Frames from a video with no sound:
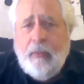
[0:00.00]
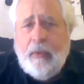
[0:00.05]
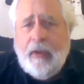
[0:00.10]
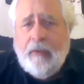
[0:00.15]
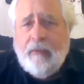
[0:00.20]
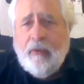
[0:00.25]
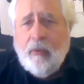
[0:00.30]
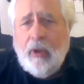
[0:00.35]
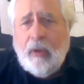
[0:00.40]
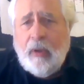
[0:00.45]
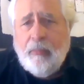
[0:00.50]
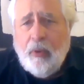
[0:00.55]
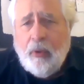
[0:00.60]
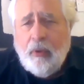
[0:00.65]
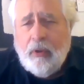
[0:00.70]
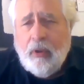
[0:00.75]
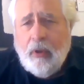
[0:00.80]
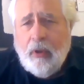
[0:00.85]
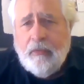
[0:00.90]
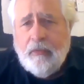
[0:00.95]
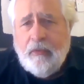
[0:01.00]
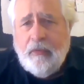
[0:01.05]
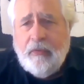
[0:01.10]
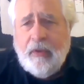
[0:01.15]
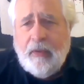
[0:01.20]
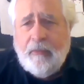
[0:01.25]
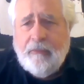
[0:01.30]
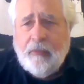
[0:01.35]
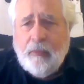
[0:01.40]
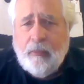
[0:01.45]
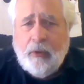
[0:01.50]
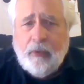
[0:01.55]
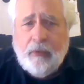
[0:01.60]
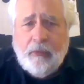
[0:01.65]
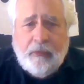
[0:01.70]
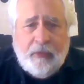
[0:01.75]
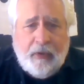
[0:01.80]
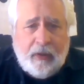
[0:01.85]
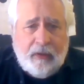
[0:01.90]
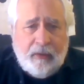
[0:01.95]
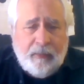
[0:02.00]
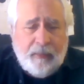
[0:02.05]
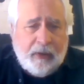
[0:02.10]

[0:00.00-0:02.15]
we have the right protocols to say for real estate. You